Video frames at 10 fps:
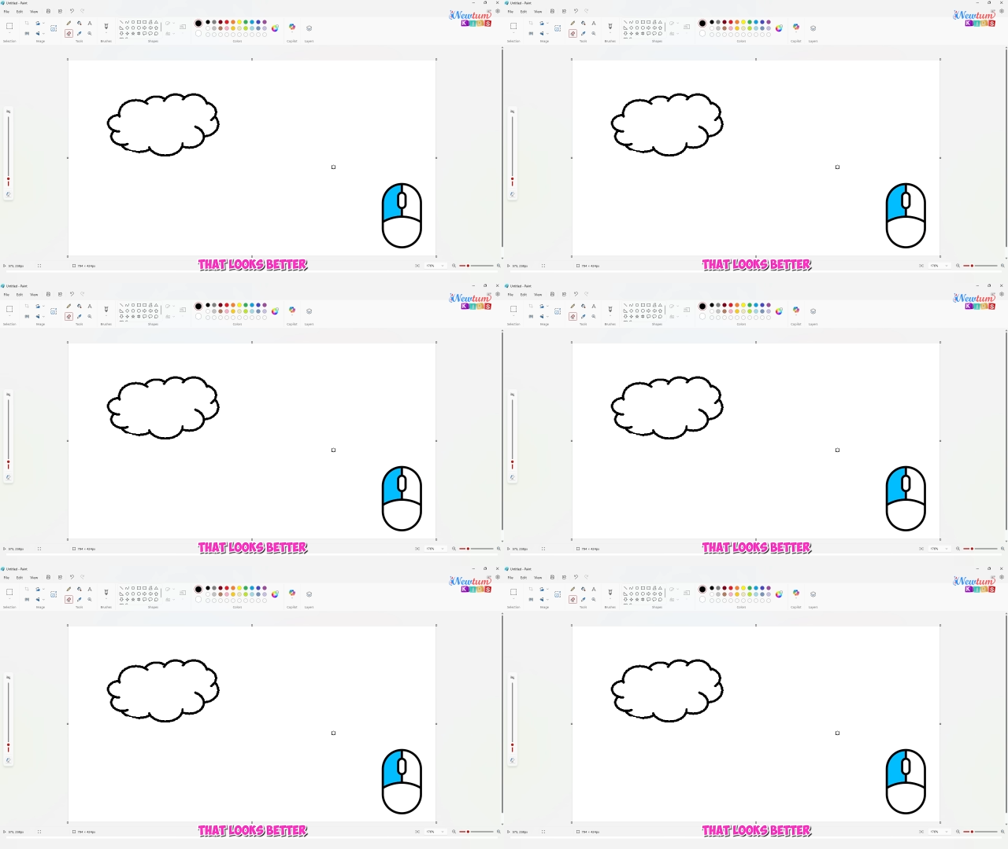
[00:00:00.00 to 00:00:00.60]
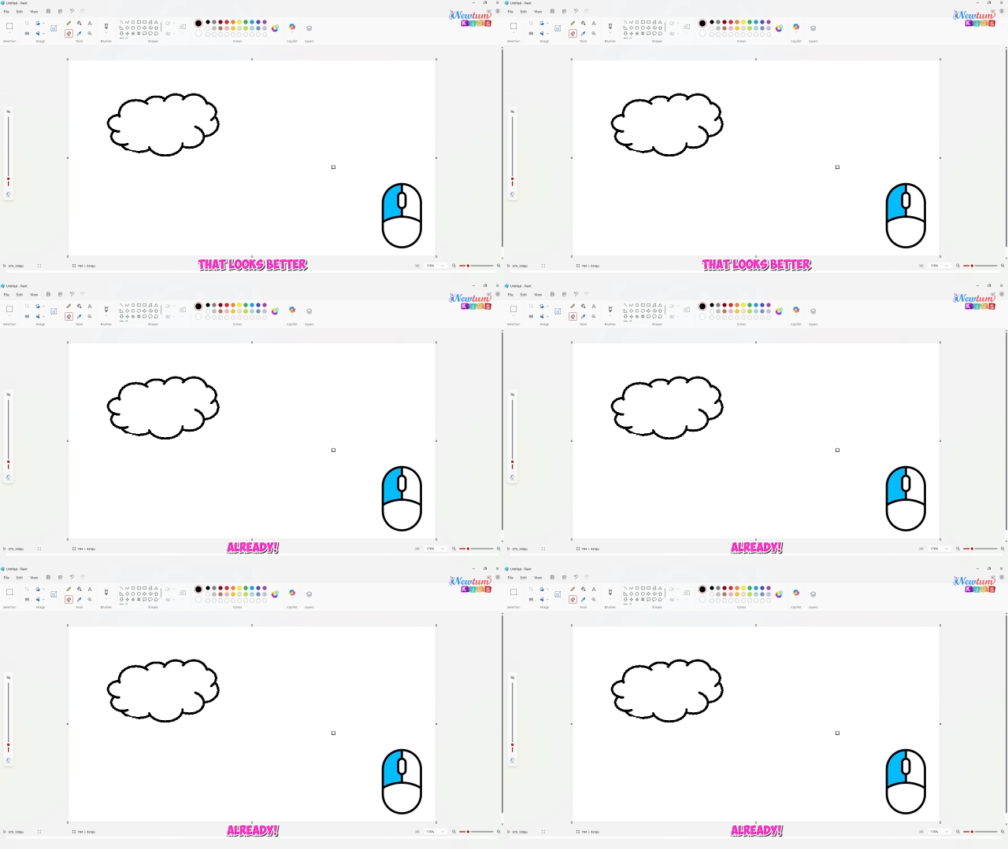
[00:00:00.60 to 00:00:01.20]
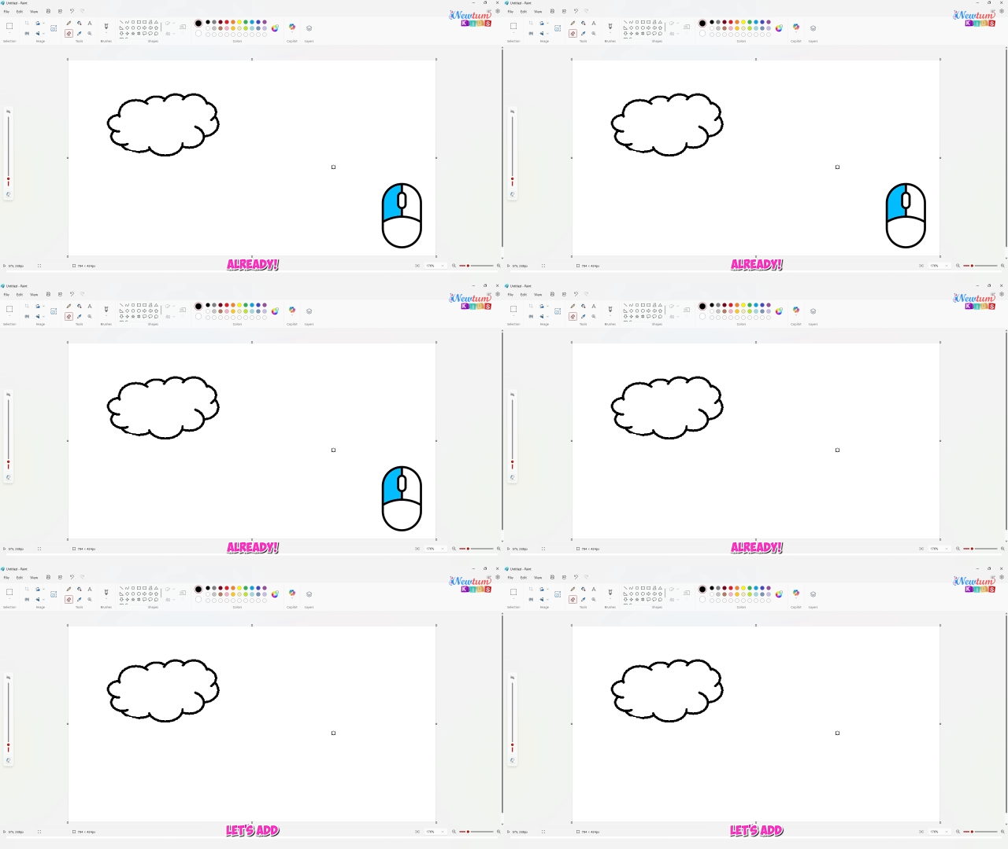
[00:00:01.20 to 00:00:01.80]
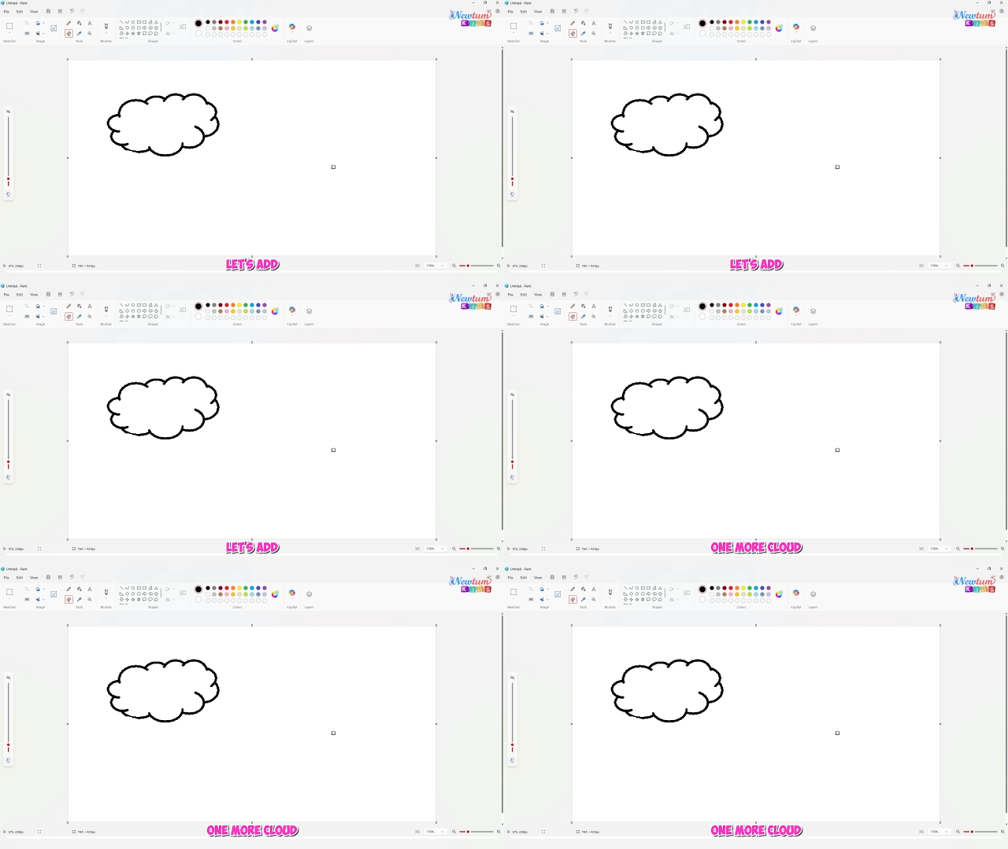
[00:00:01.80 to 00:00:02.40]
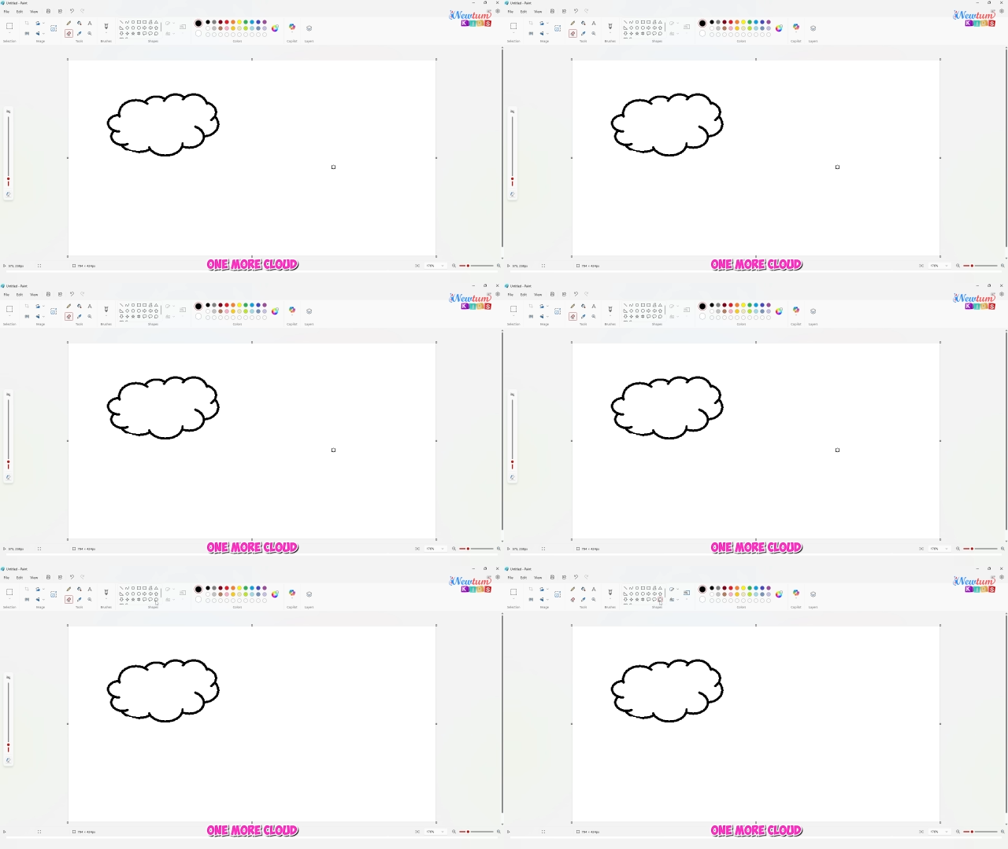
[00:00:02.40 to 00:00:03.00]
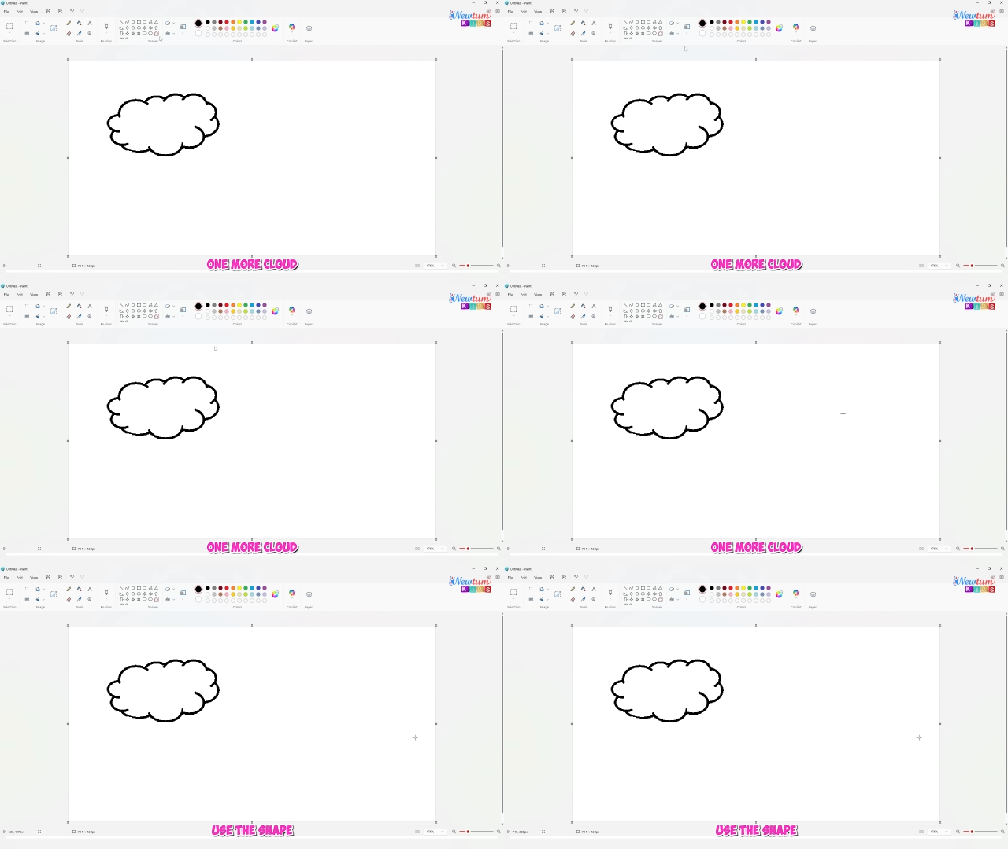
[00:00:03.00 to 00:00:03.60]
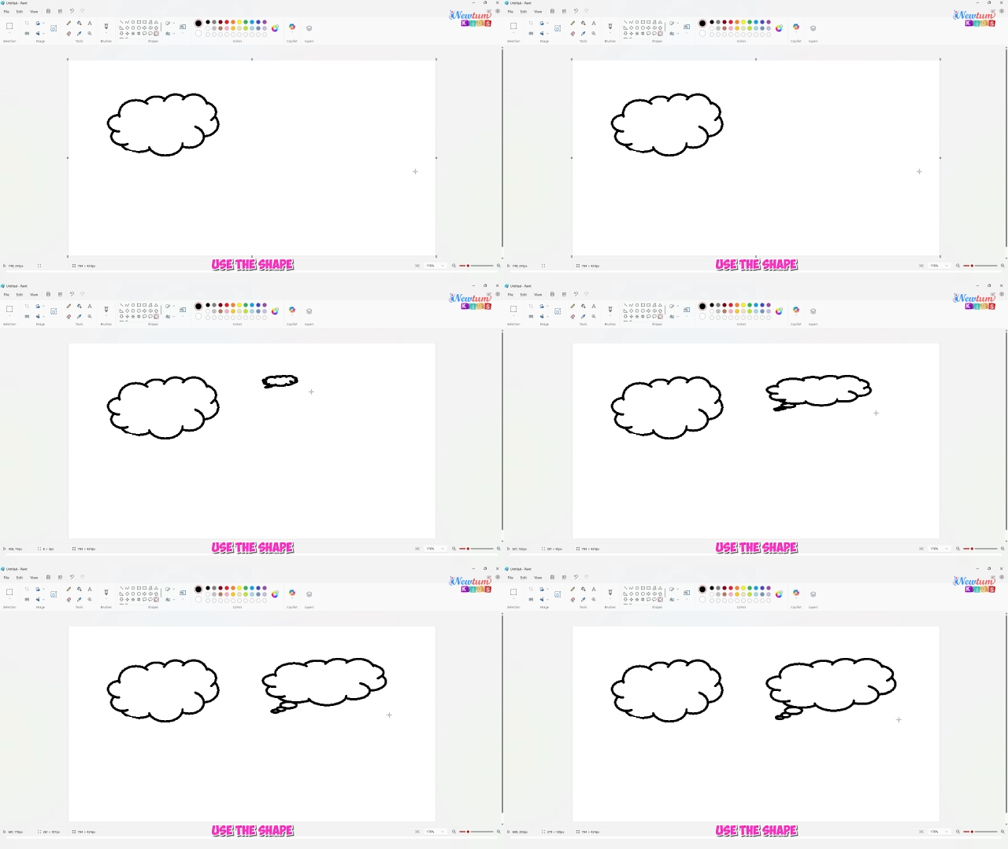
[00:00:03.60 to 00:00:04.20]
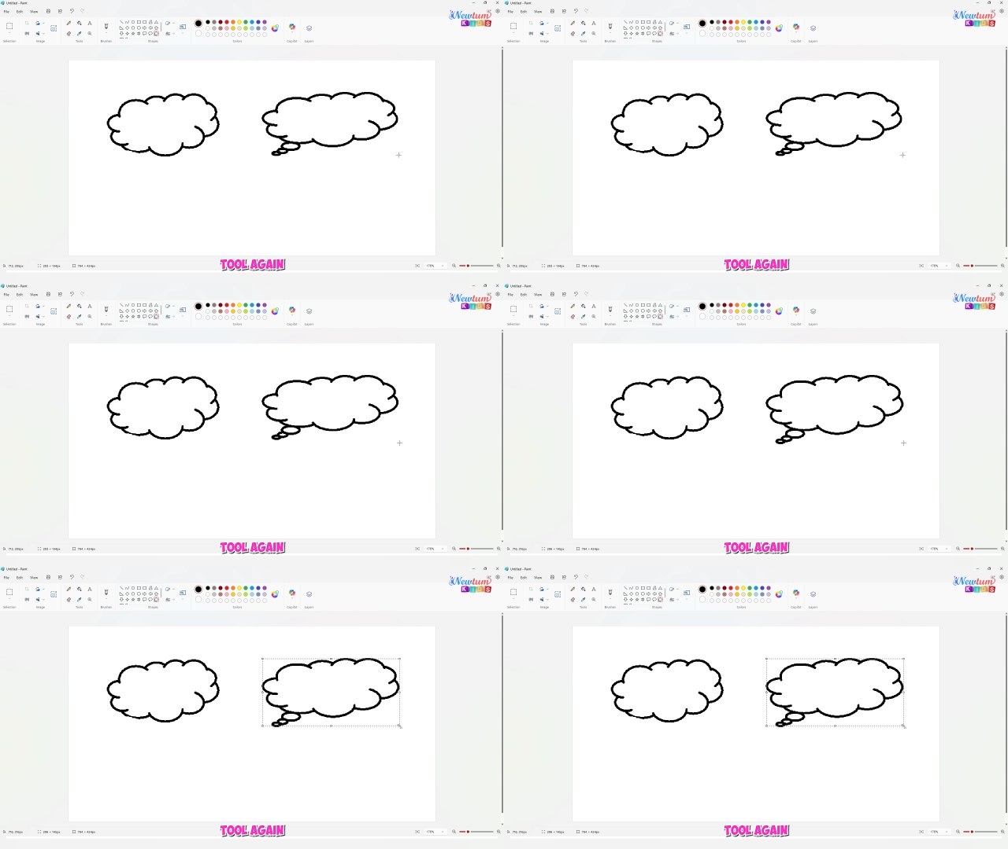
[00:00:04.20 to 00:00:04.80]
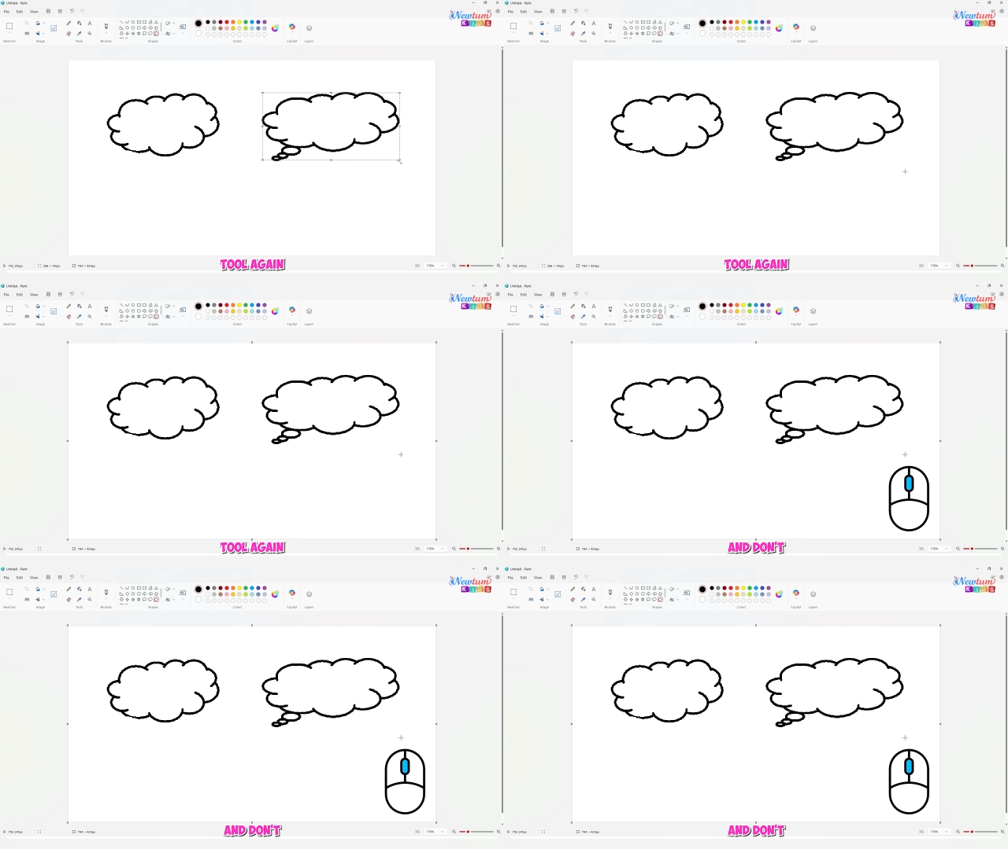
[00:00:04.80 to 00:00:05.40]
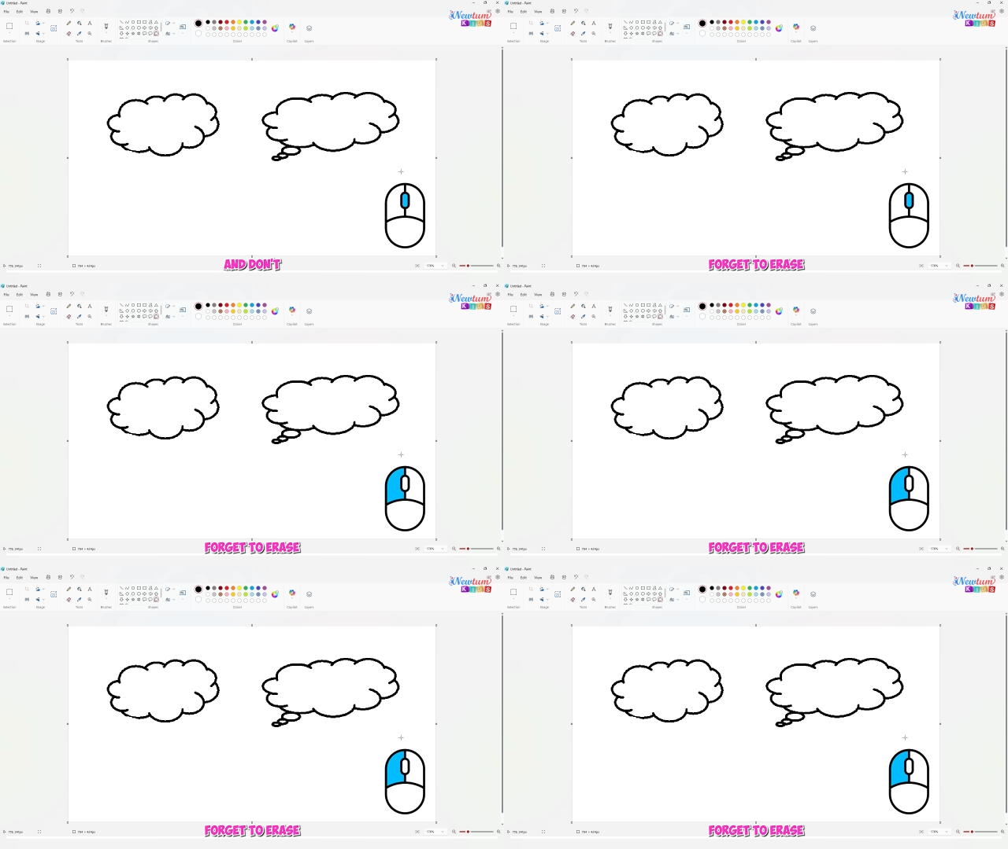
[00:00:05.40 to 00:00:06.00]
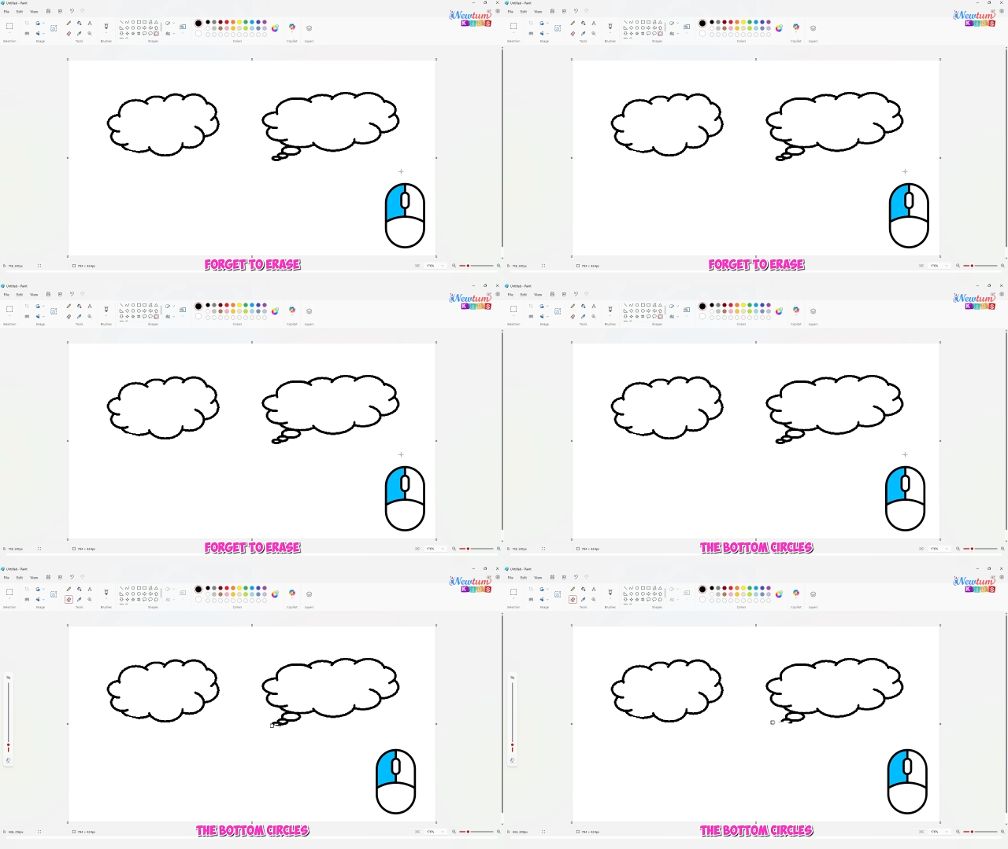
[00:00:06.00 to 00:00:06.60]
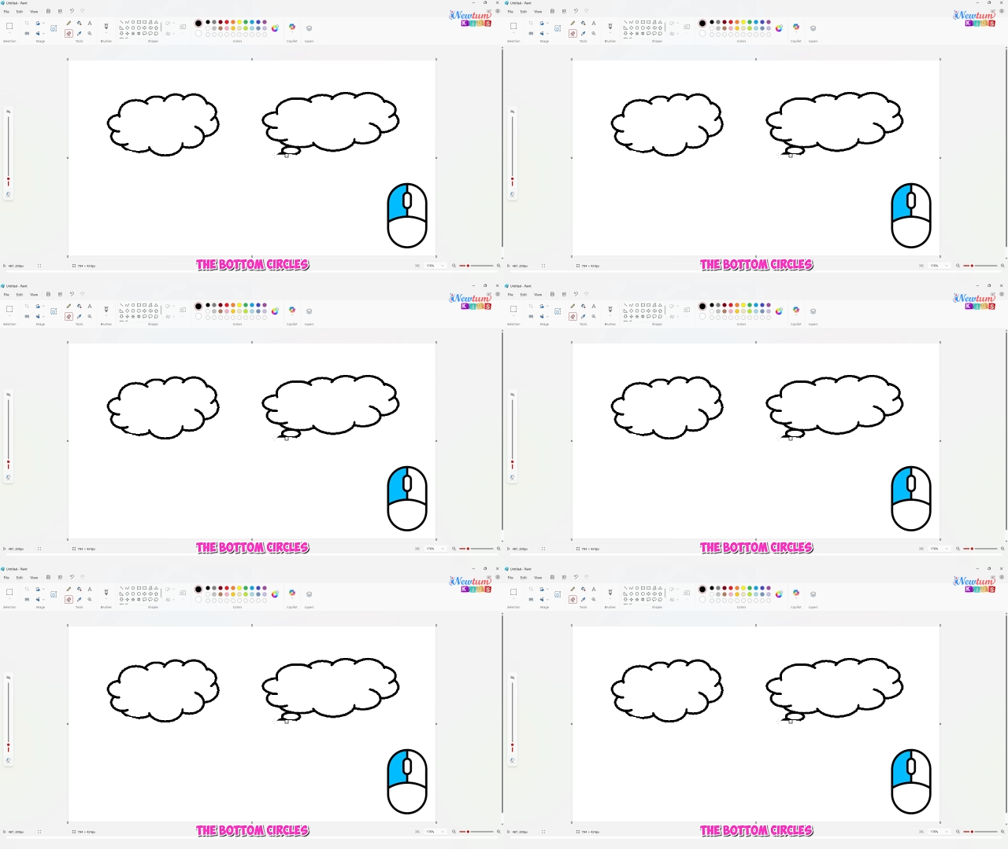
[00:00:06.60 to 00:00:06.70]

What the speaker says: No face is visible, so there are no lips to read.